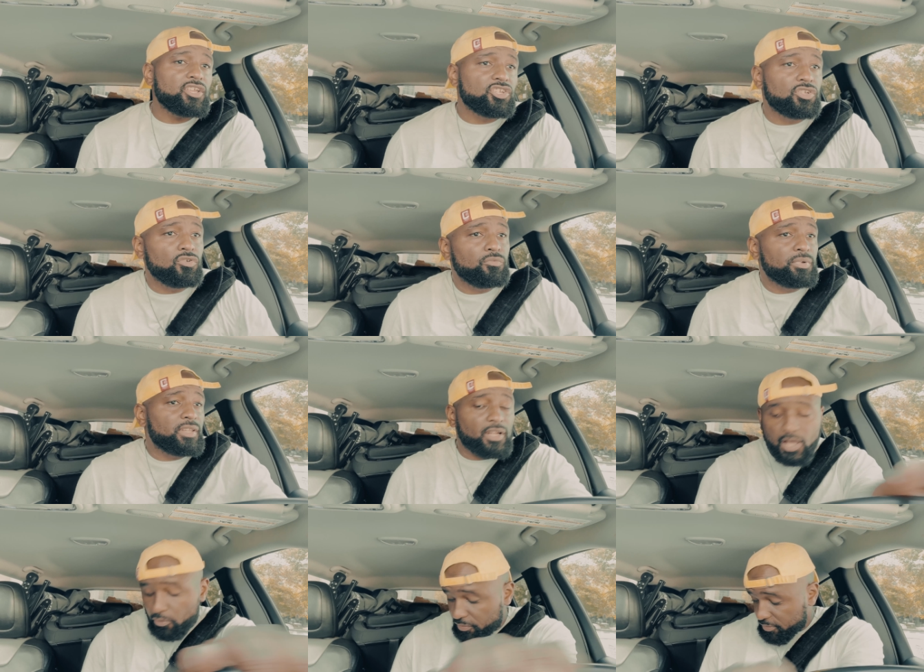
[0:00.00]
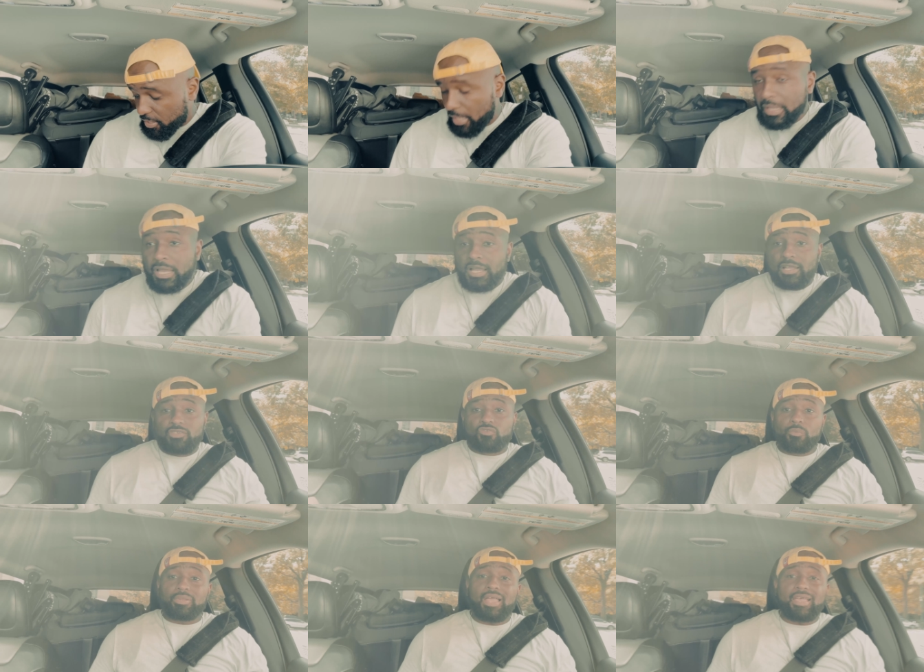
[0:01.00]
to shoot. But then I also said,
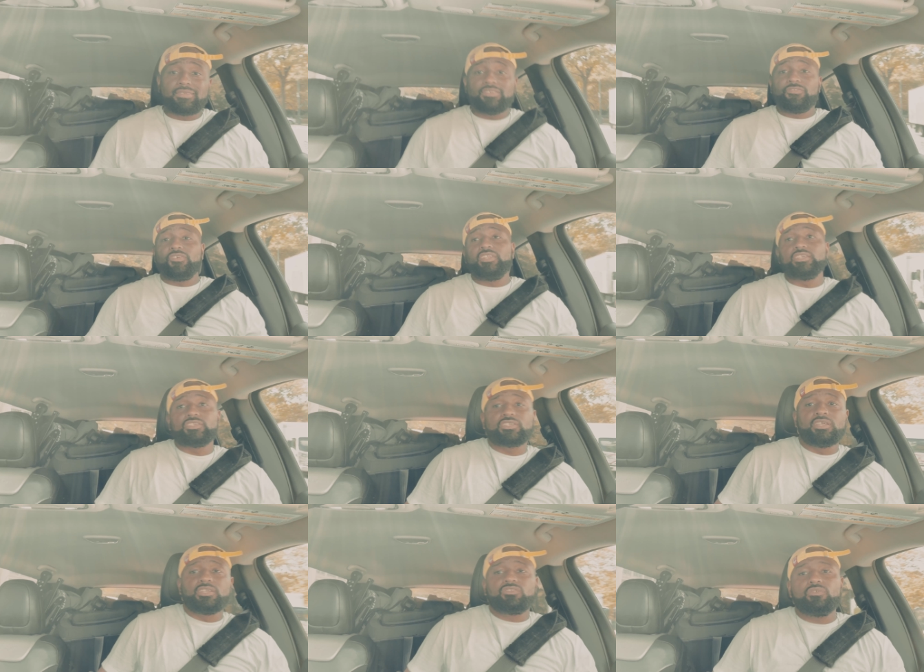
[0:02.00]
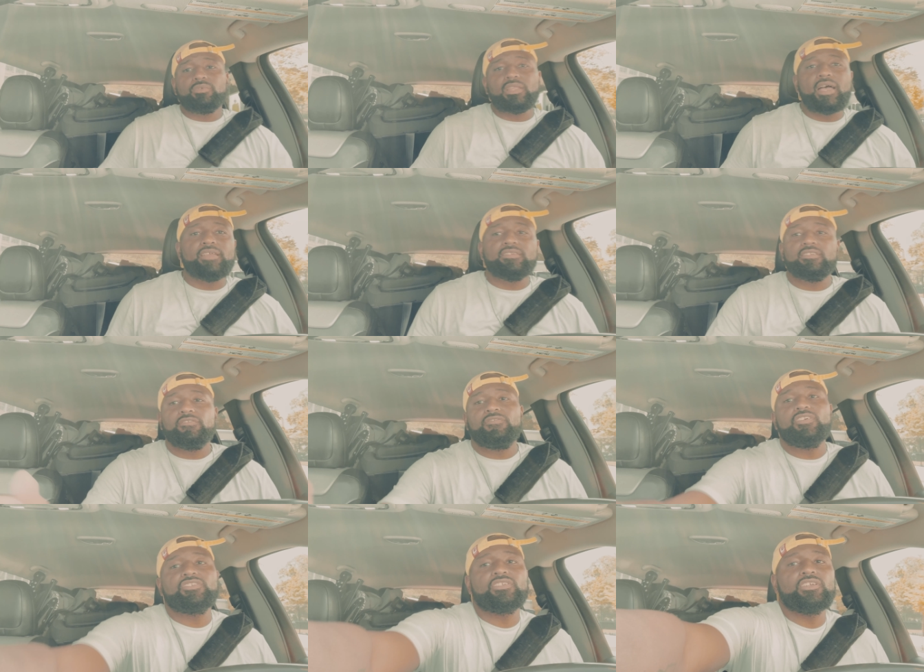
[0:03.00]
swim class is finished. Swim class is
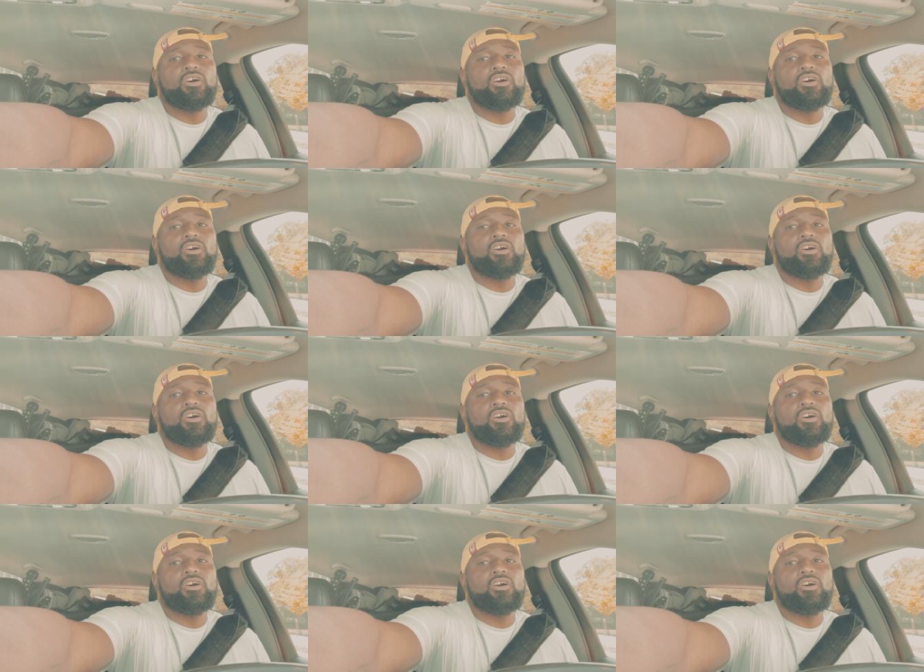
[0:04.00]
officially